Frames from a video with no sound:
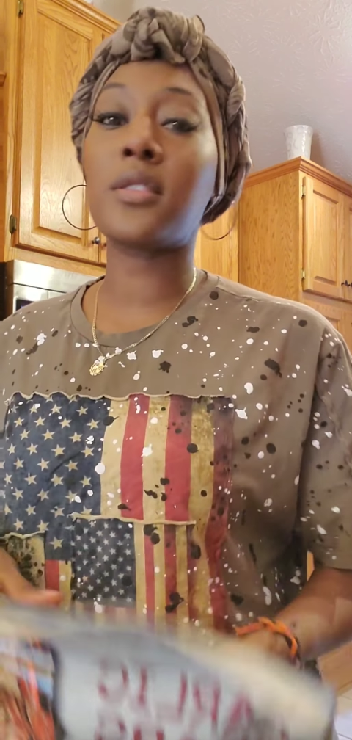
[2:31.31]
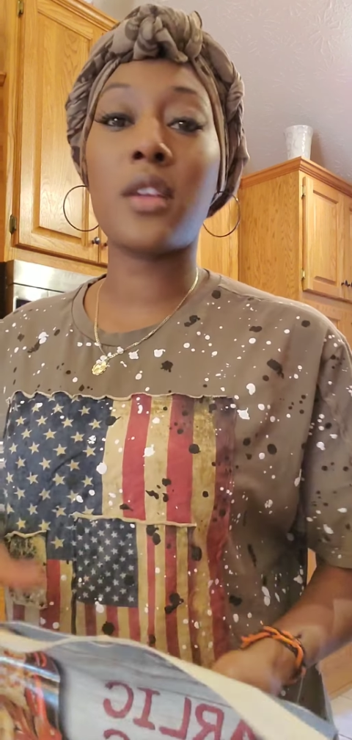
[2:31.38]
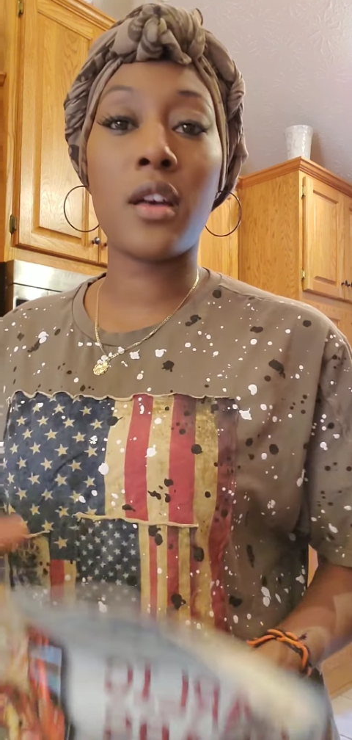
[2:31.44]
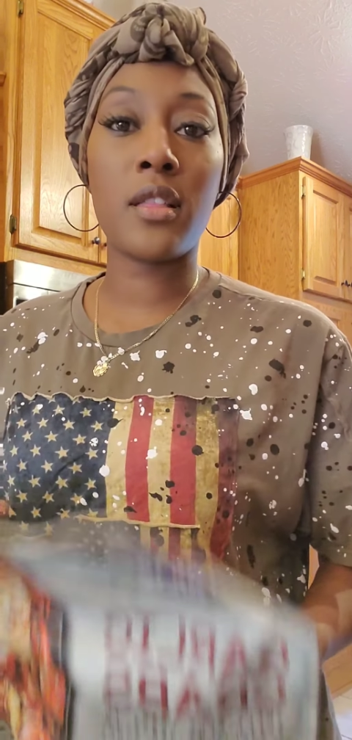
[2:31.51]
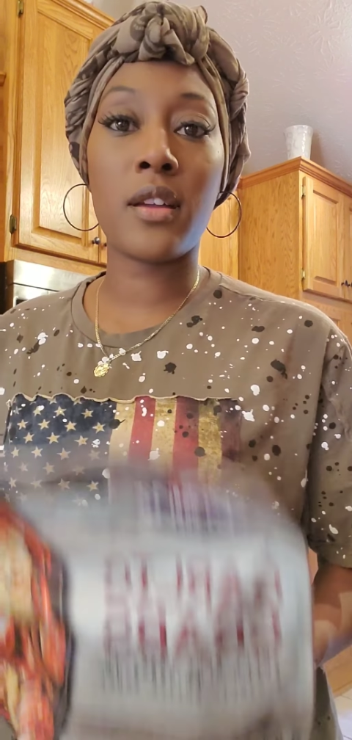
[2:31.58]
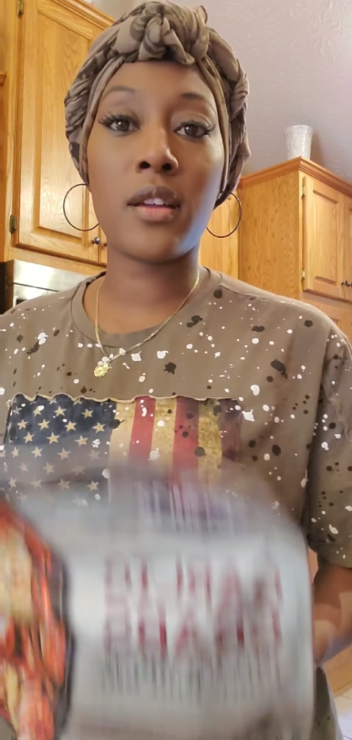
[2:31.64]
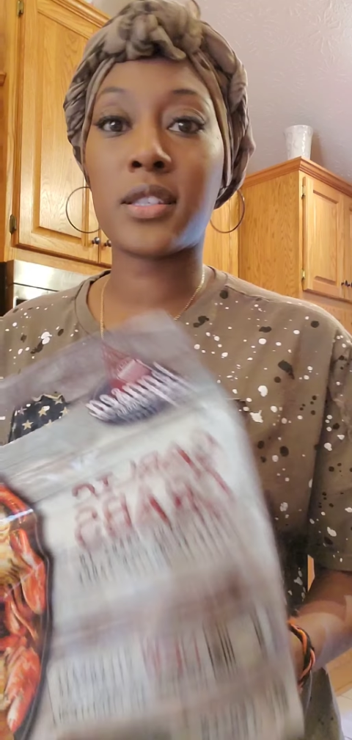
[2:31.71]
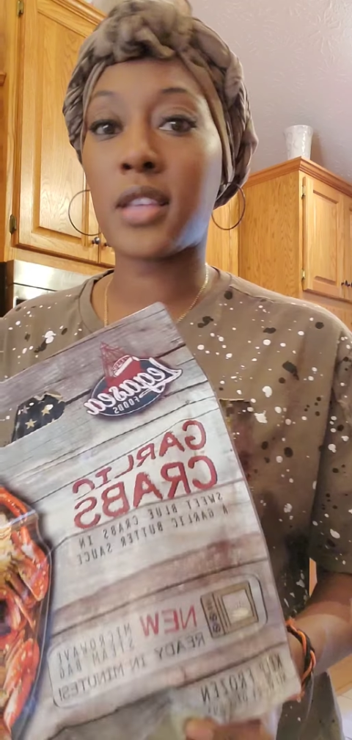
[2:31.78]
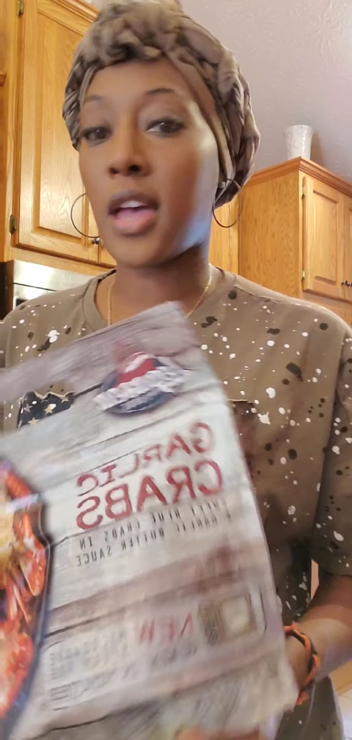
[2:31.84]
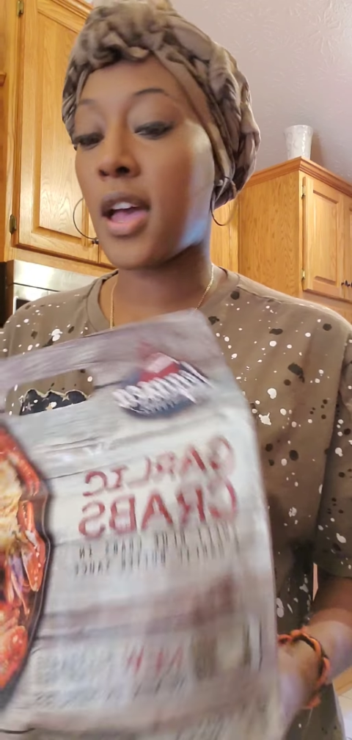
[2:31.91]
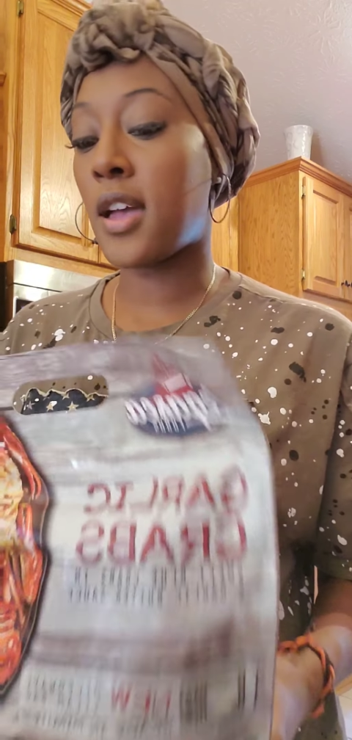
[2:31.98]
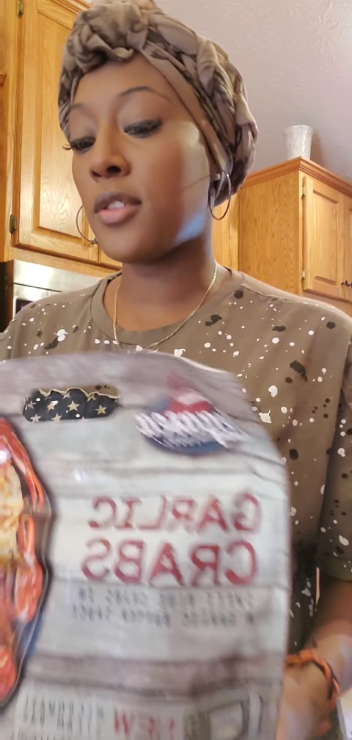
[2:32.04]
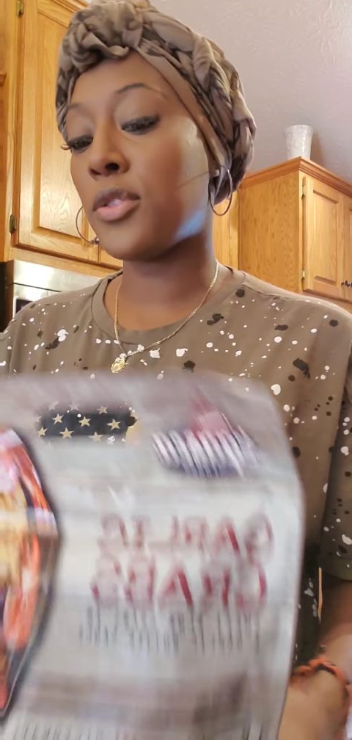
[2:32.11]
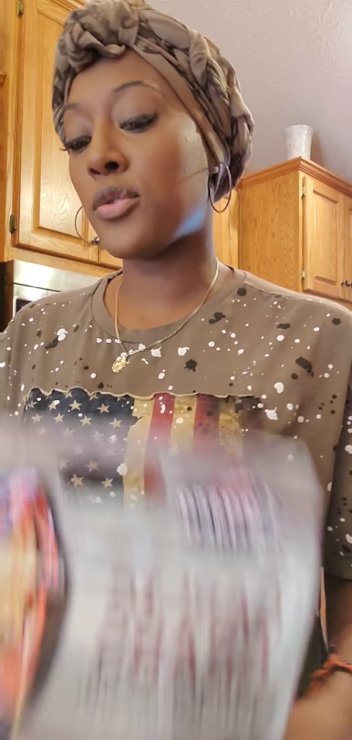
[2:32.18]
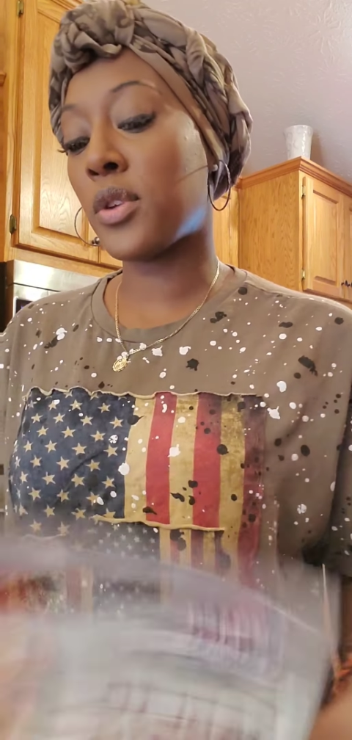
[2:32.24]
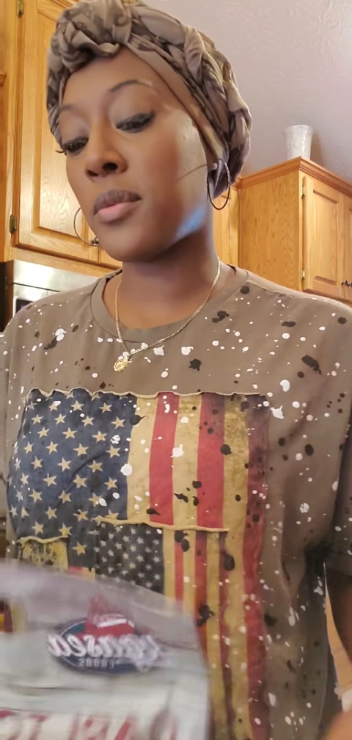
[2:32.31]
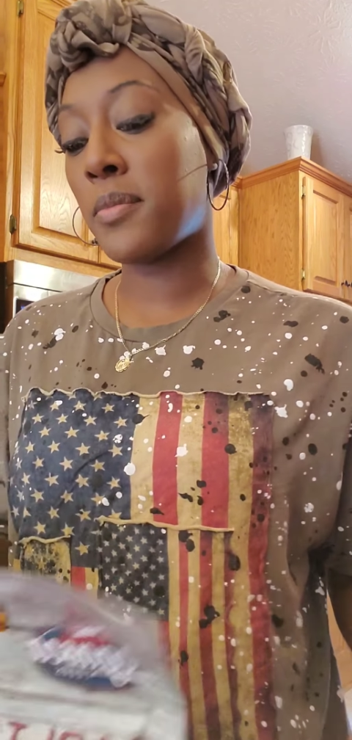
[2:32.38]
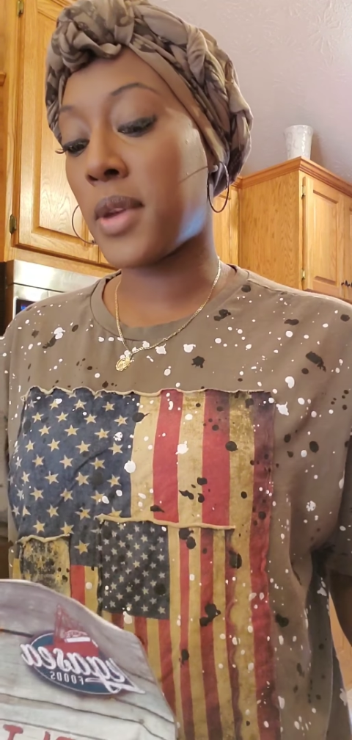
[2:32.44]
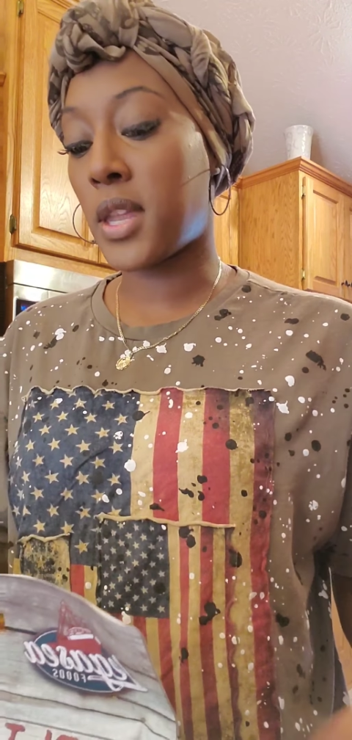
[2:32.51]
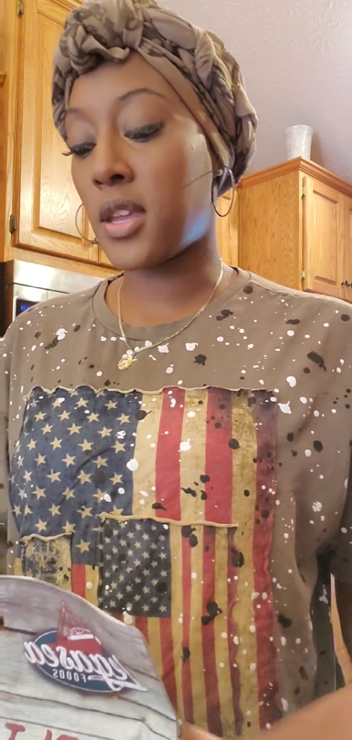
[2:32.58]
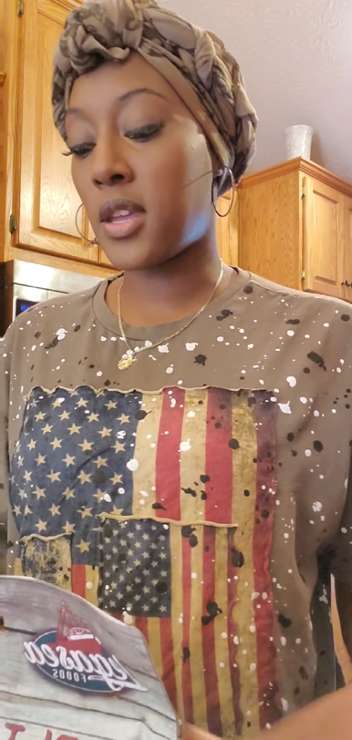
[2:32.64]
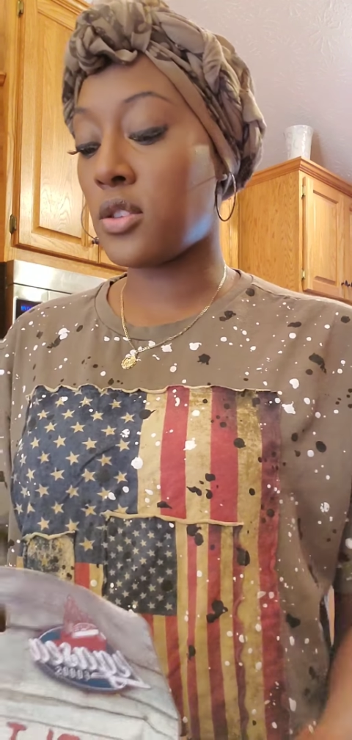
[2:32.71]
the other side 3
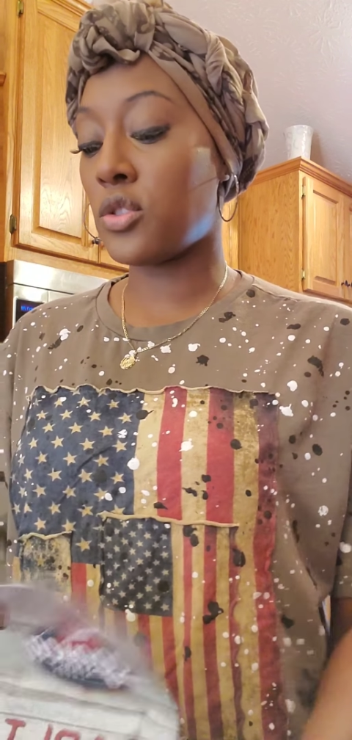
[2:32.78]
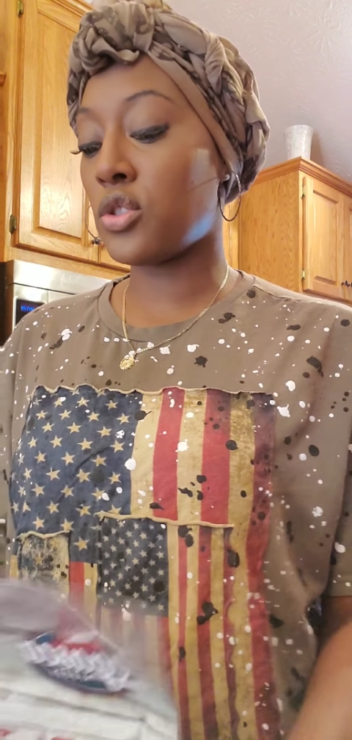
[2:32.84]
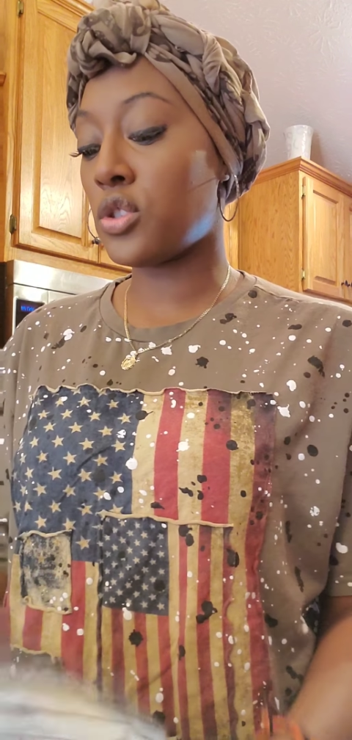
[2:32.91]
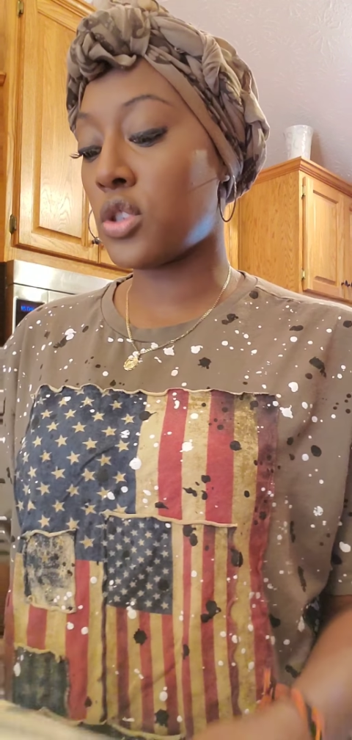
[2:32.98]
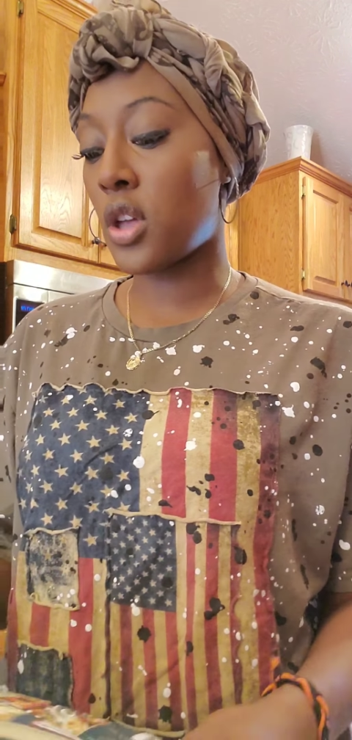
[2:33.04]
minutes.